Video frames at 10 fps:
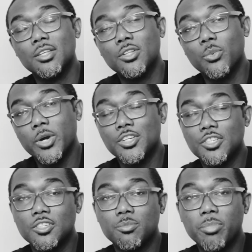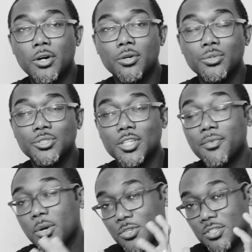the way she's posed, if
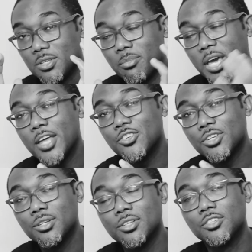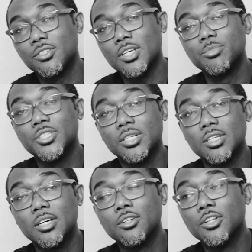I was to imagine this subject
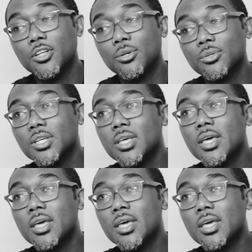unclothed,